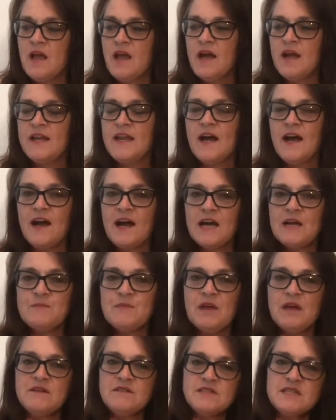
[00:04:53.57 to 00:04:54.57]
And I'm
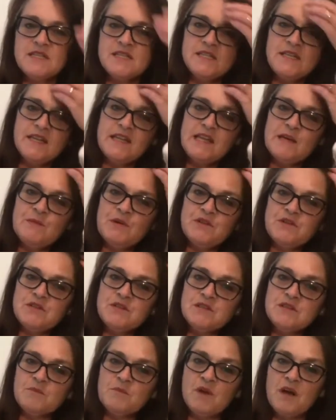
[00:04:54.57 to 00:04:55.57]
going to stick them onto
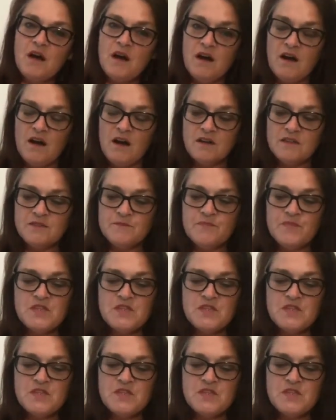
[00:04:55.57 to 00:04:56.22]
some card